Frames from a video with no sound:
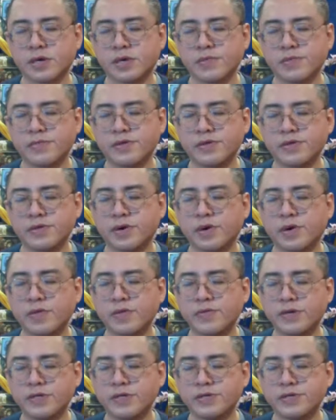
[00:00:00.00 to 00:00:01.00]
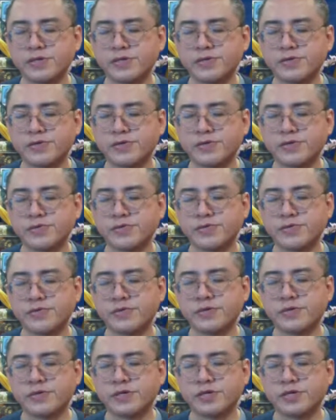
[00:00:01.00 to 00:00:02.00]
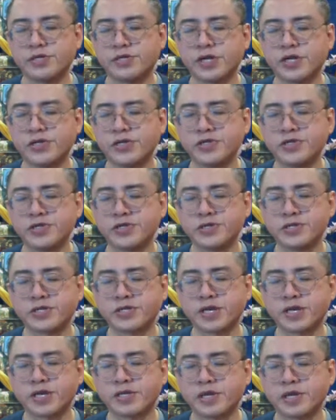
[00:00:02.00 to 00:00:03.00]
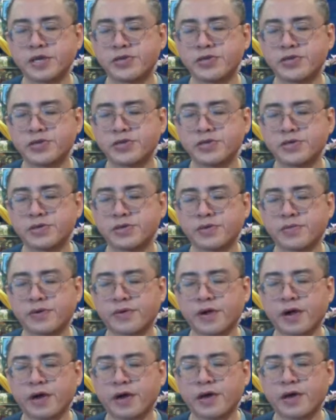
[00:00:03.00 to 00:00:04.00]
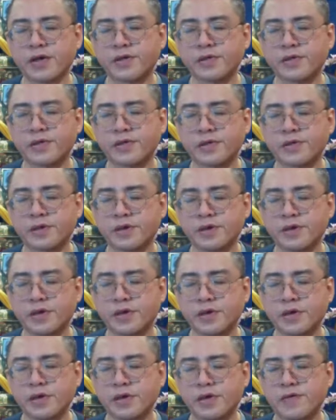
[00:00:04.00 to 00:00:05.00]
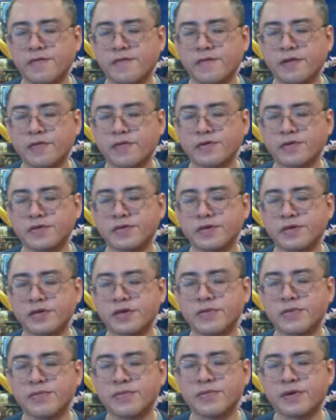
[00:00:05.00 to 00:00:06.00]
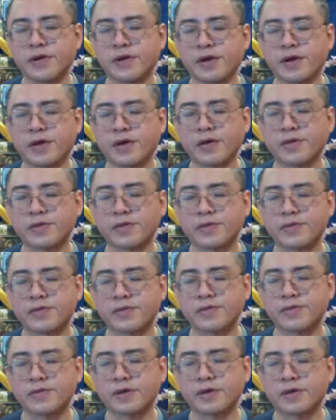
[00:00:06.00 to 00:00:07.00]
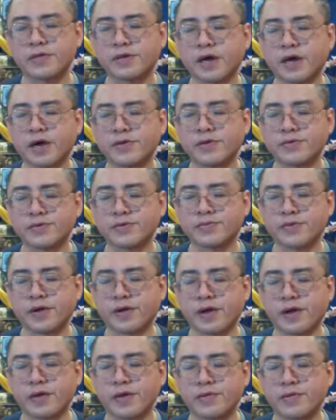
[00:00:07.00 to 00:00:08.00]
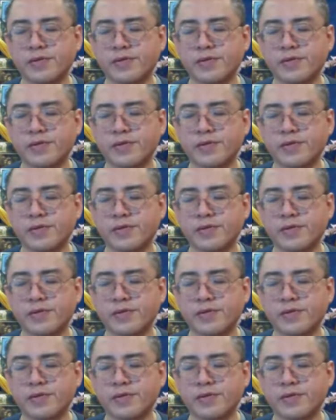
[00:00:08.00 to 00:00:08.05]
Being open to the changing sensations of the breath, following the in-breath and the out-breath,